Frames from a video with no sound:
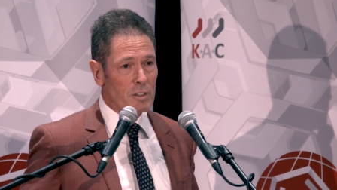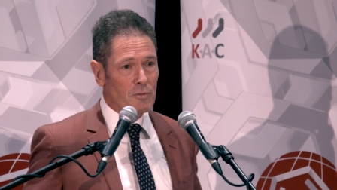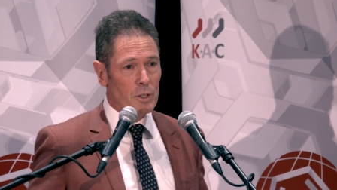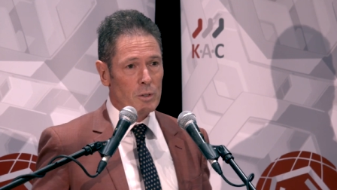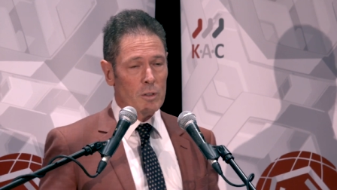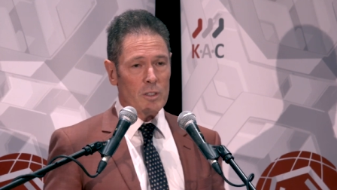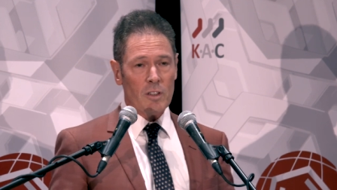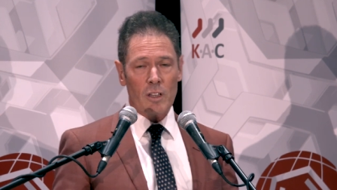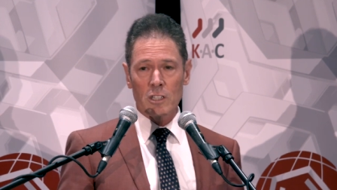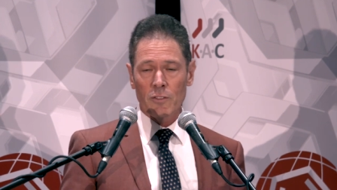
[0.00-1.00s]
a view that
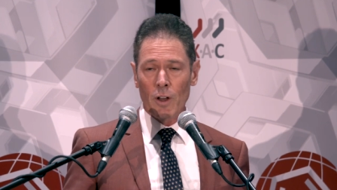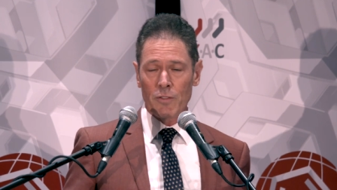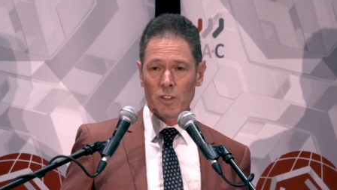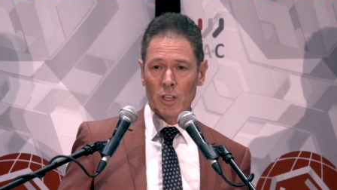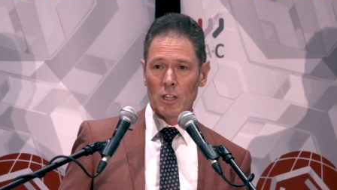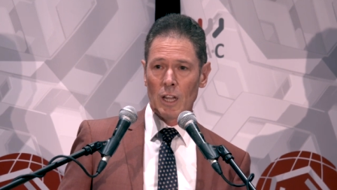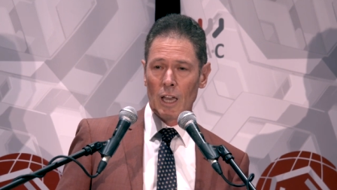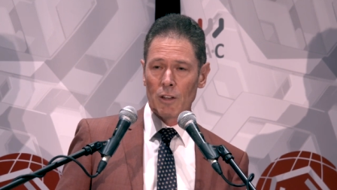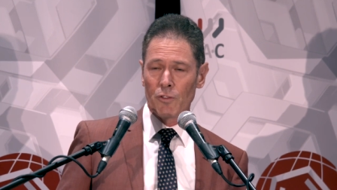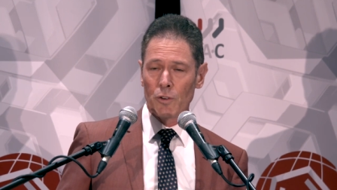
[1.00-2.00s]
says that if I've seen an
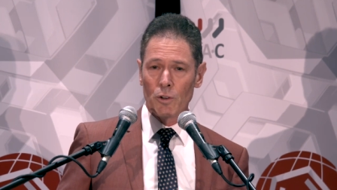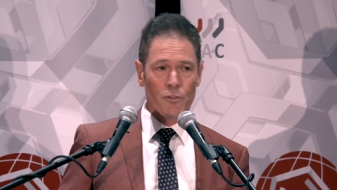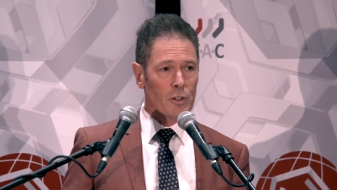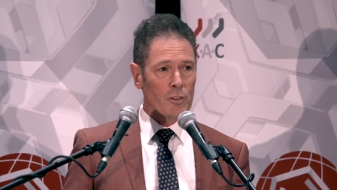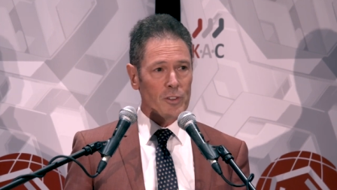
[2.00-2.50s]
ad for, for,